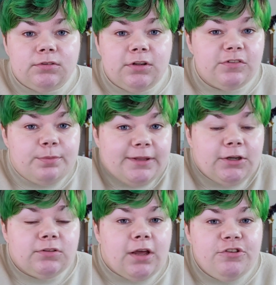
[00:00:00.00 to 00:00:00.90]
They'll spend
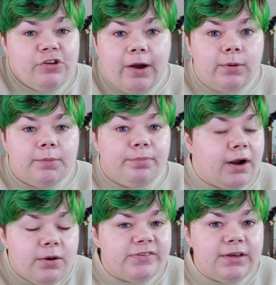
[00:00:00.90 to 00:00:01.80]
their lunch hour
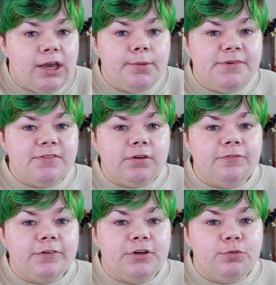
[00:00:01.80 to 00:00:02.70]
browsing Amazon
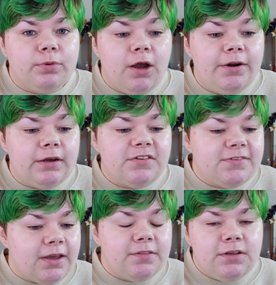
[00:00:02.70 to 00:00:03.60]
for new products,
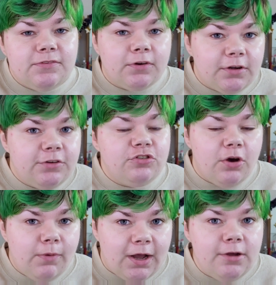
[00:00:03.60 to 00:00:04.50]
and these are going to
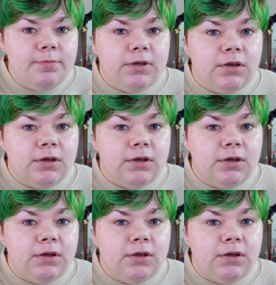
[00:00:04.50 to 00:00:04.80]
show up.